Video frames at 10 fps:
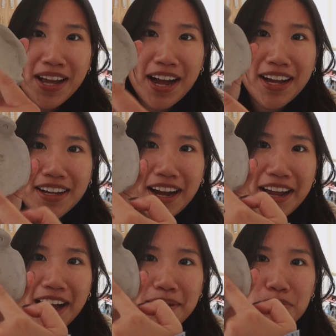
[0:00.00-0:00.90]
uh, I
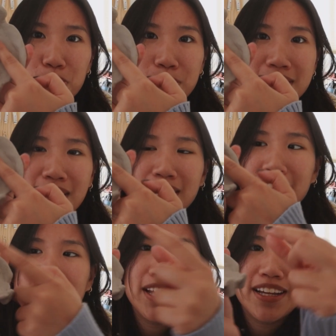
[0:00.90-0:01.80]
had boobies on
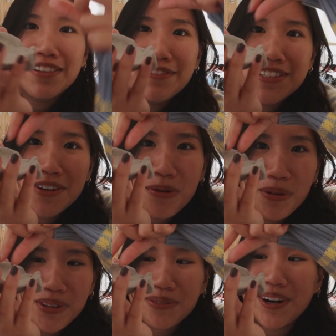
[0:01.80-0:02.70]
it like to
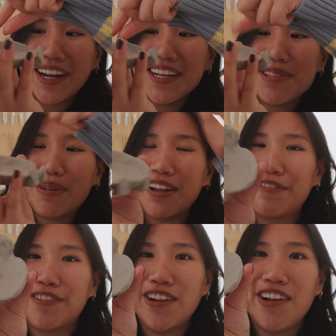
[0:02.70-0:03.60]
hold the rings but
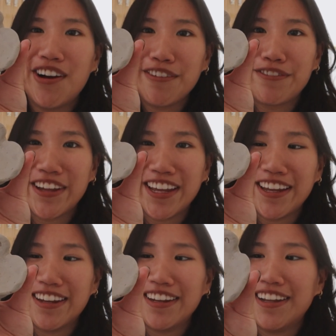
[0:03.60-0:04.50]
it fell off
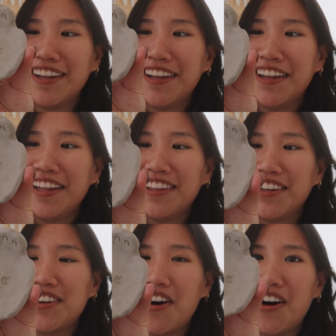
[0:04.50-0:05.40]
in
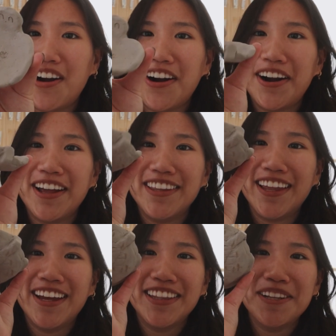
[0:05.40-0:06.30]
the car and
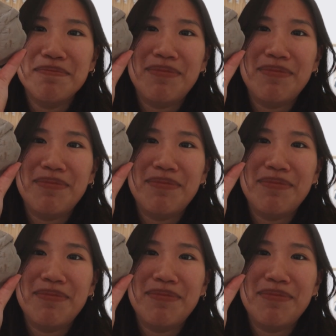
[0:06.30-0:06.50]
like the